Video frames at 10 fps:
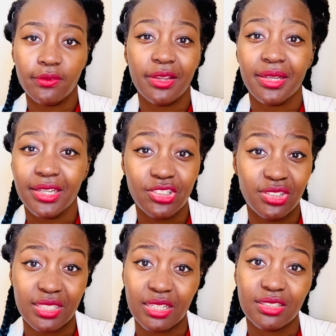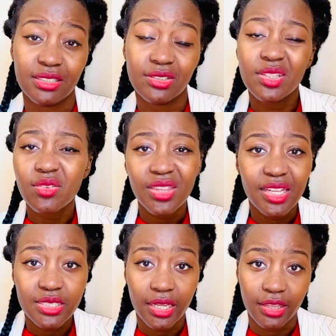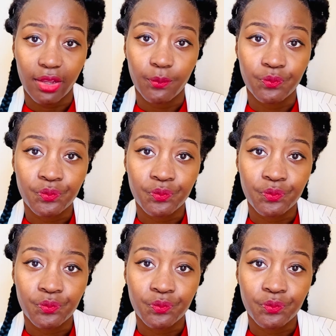regulation standards, things like that.